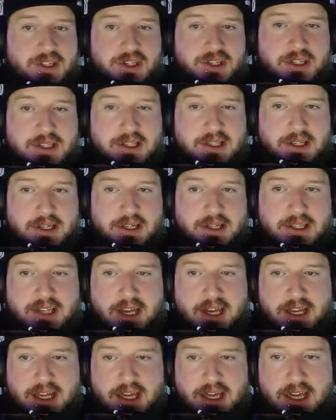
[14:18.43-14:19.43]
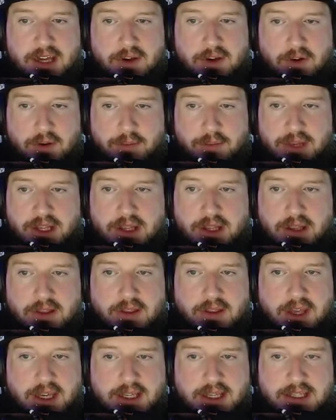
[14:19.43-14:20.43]
just little tiny increment
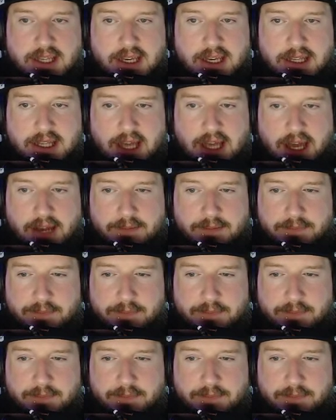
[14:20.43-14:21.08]
things like that.